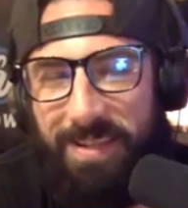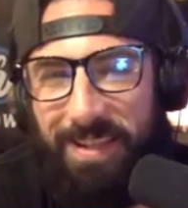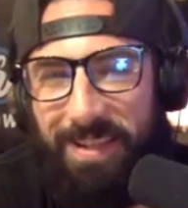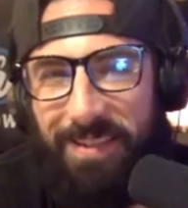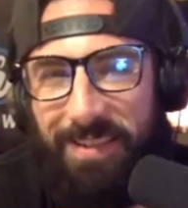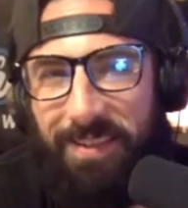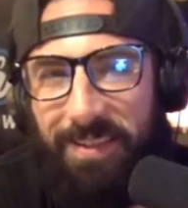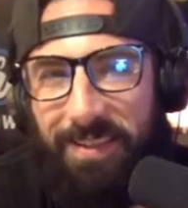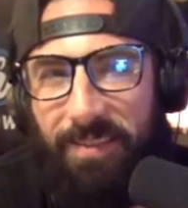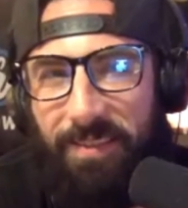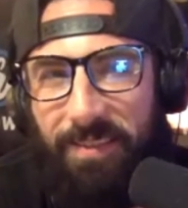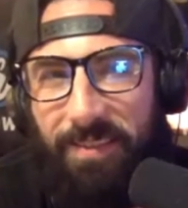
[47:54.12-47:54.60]
And I
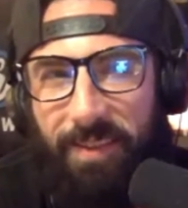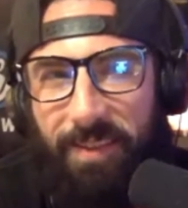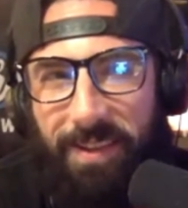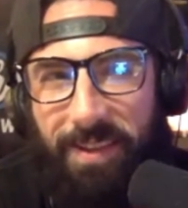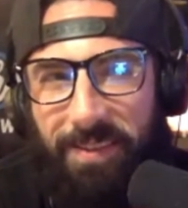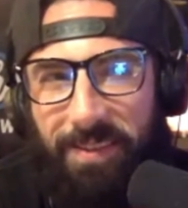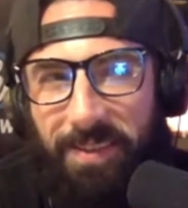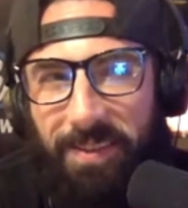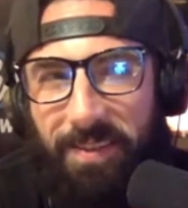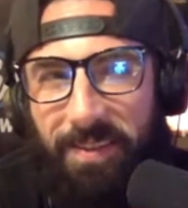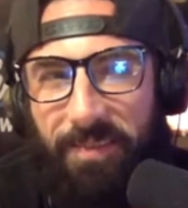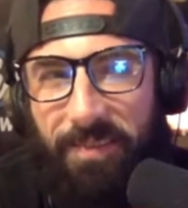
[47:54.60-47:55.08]

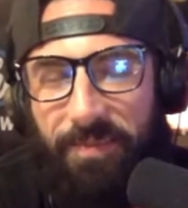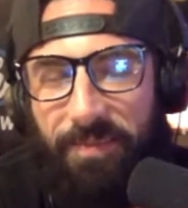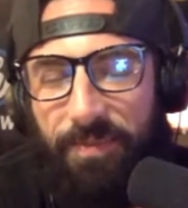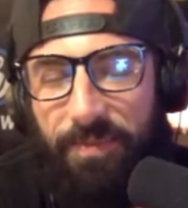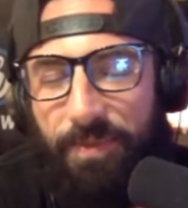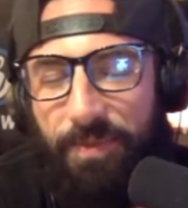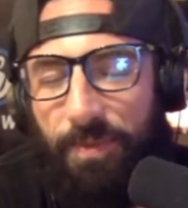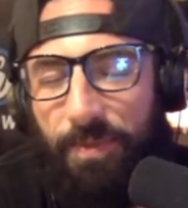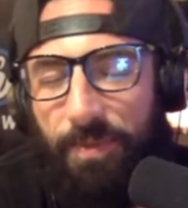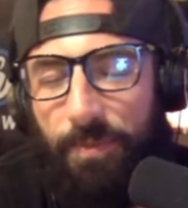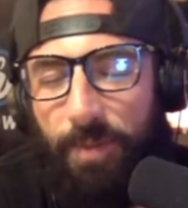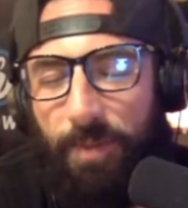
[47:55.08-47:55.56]

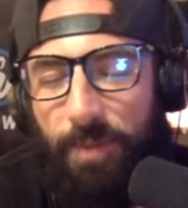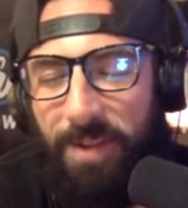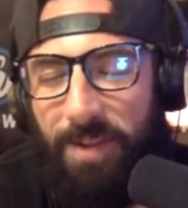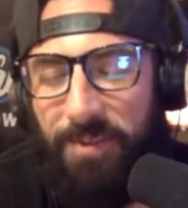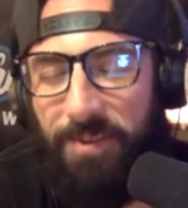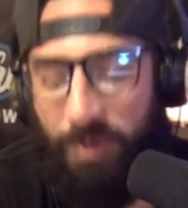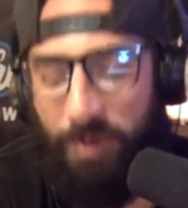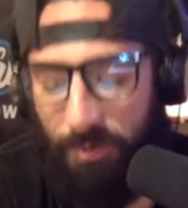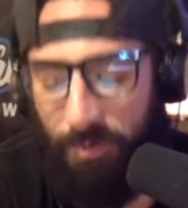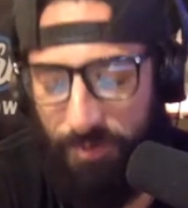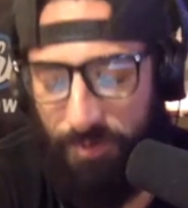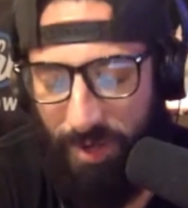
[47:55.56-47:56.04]
love the
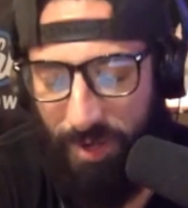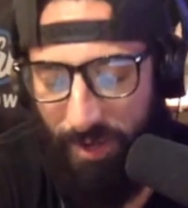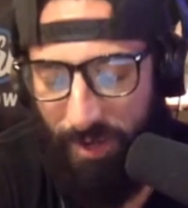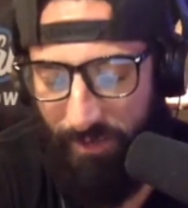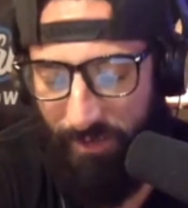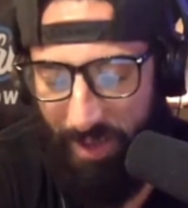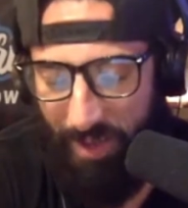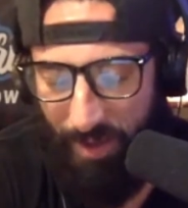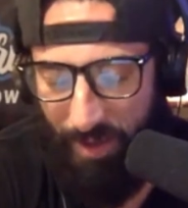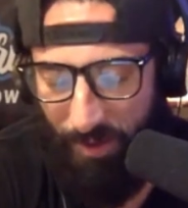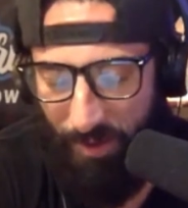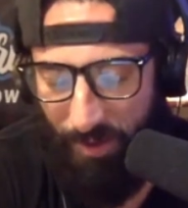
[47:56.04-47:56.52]
breadcrumb trail of
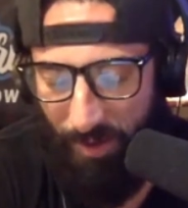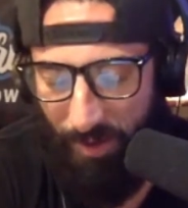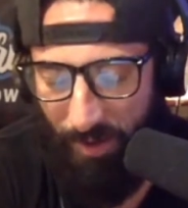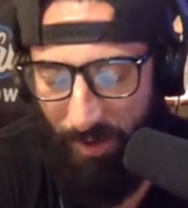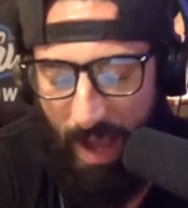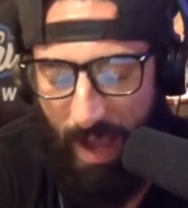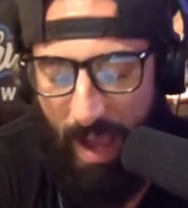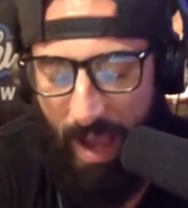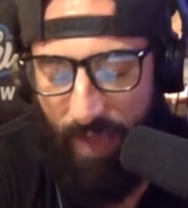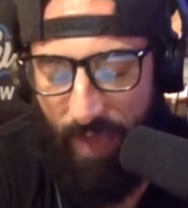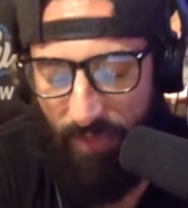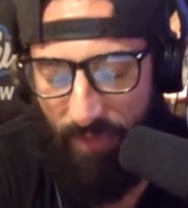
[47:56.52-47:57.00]
that all.
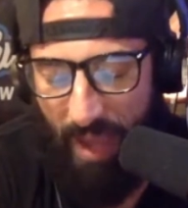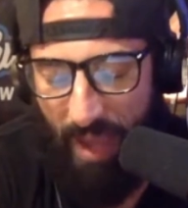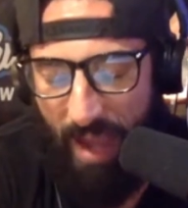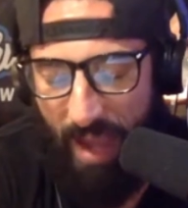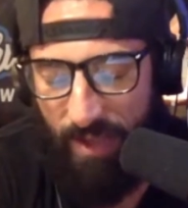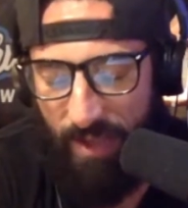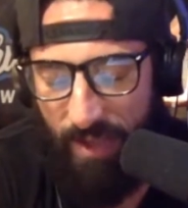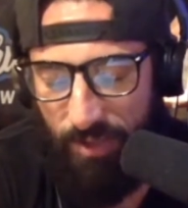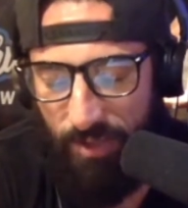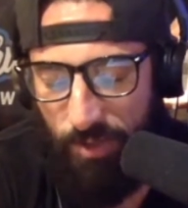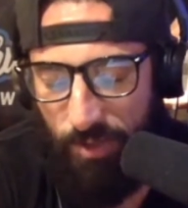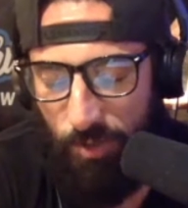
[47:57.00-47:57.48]
I have to
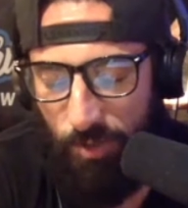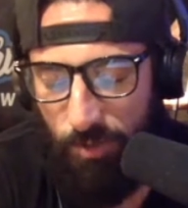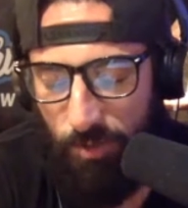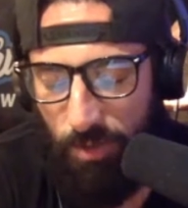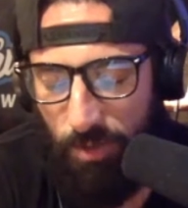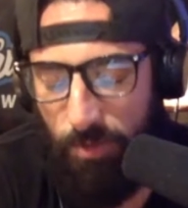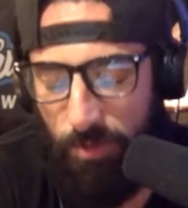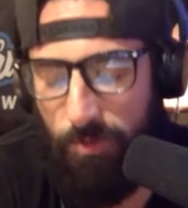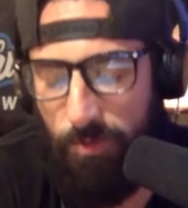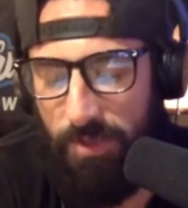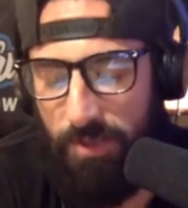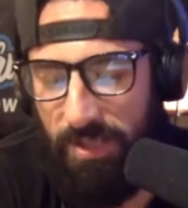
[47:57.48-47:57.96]
ask you,
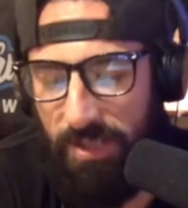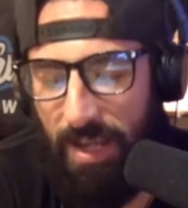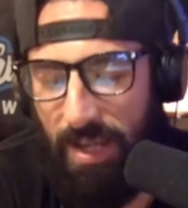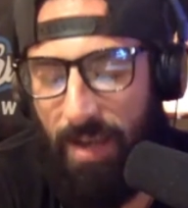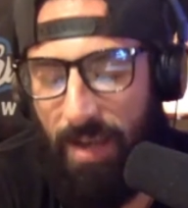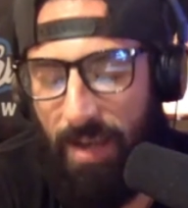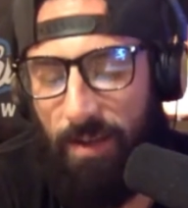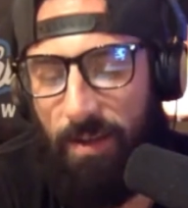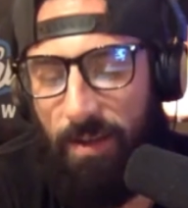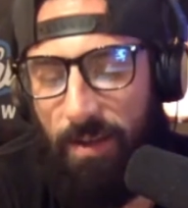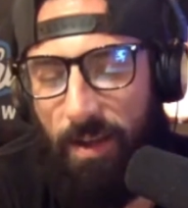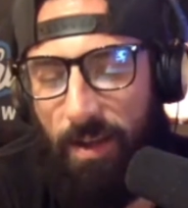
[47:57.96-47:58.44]
did you
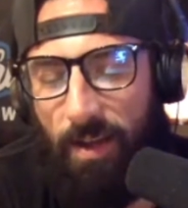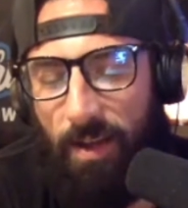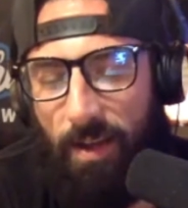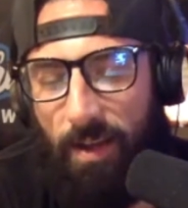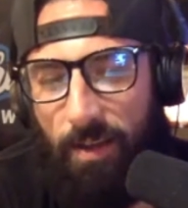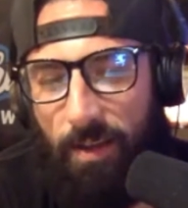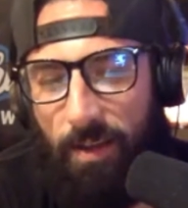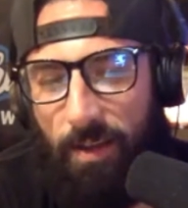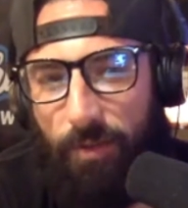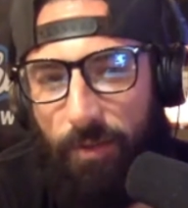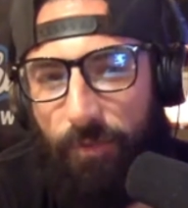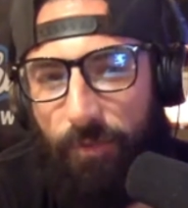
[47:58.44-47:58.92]
stand
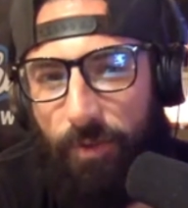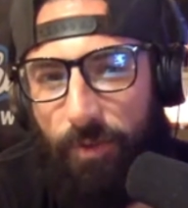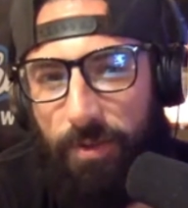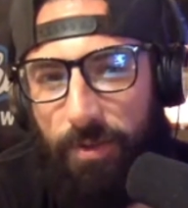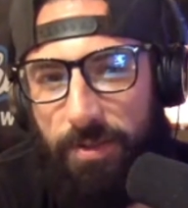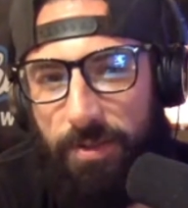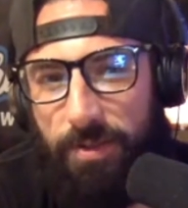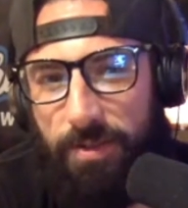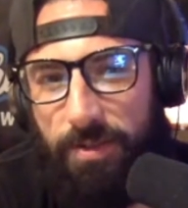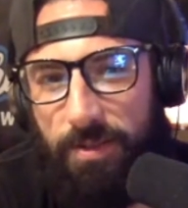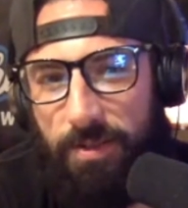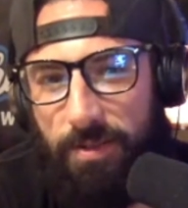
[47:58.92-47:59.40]
your
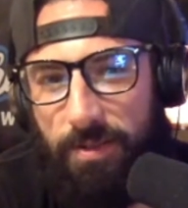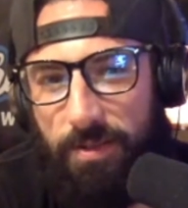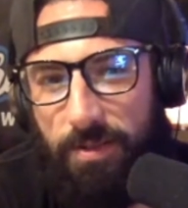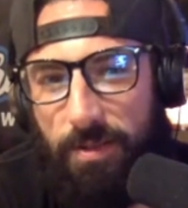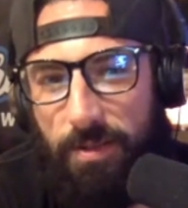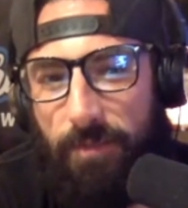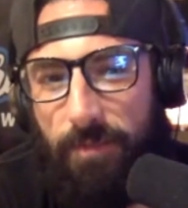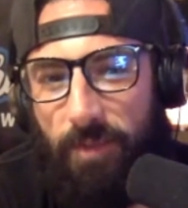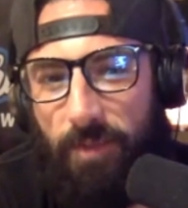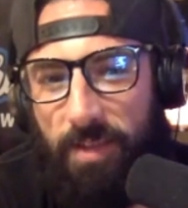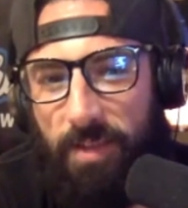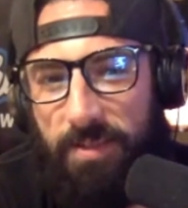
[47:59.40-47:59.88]
first
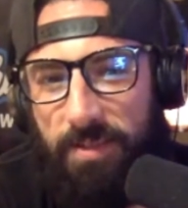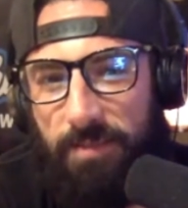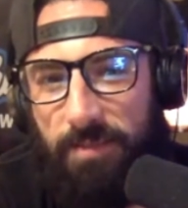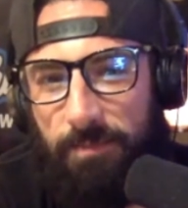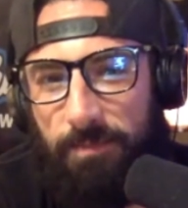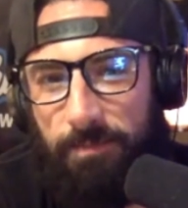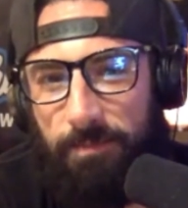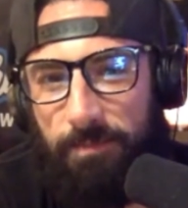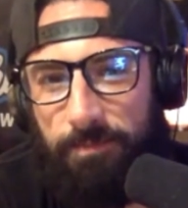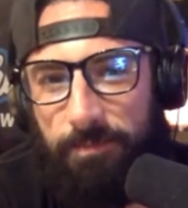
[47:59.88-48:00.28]
surf lesson?